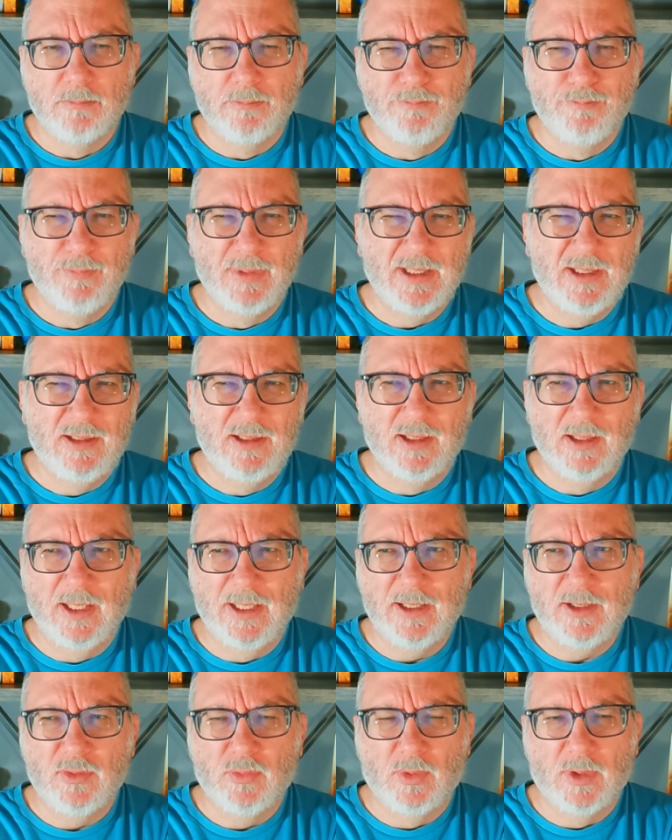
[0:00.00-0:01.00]
mid to
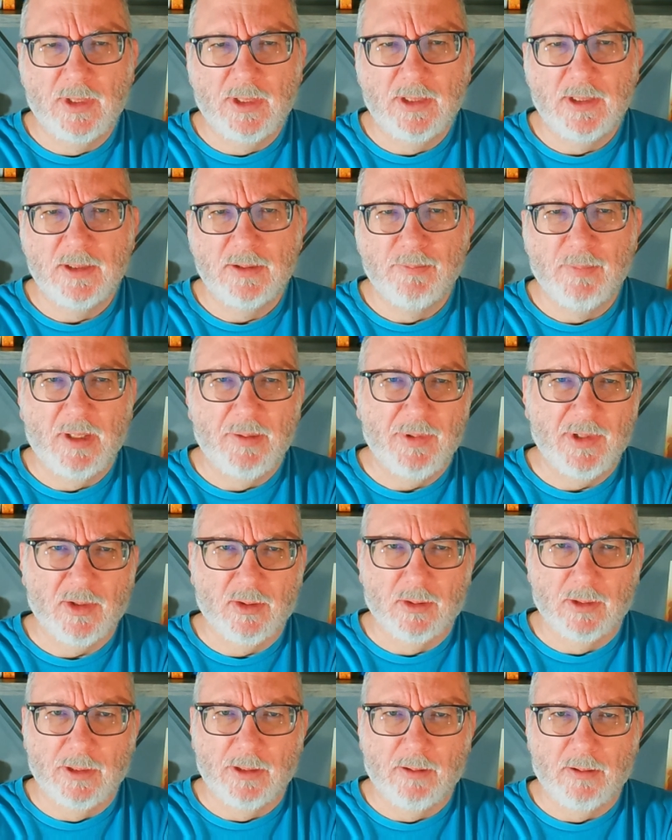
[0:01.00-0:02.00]
late 20s, maybe
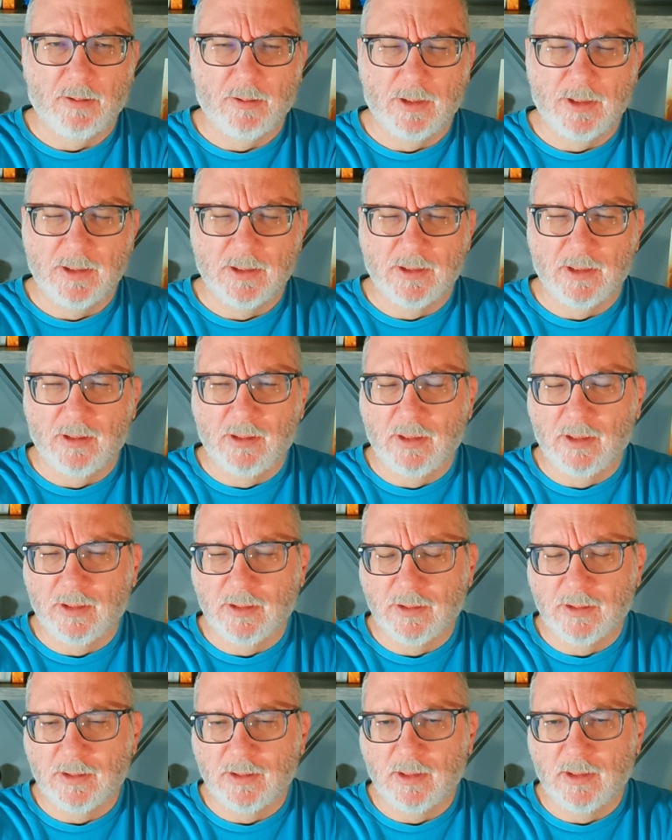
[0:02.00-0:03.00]
early 30s, I think
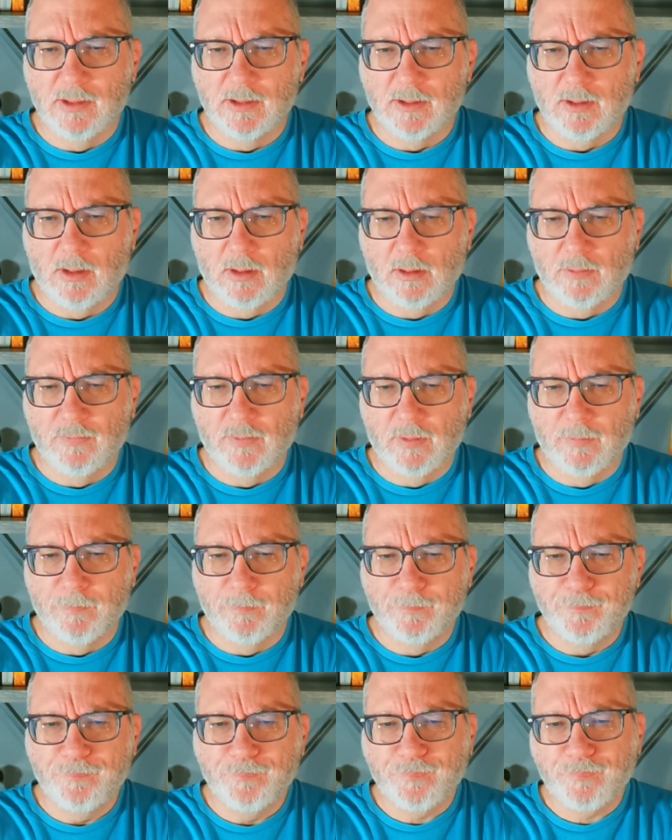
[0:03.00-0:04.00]
is all of them.